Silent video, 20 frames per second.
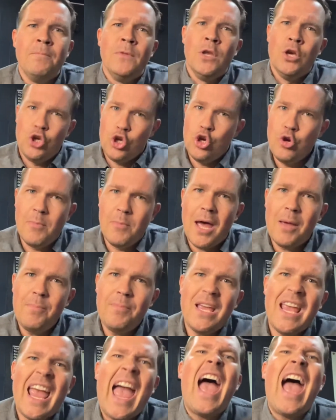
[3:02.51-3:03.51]
You may
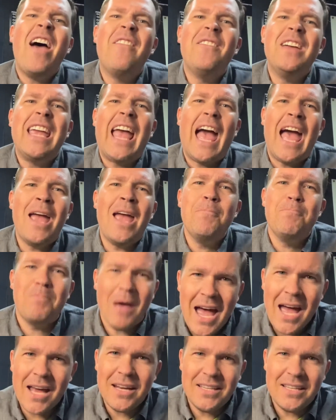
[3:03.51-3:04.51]
be having a
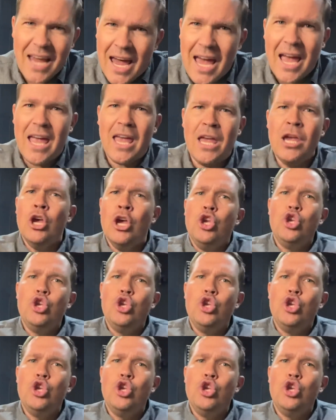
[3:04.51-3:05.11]
bad day.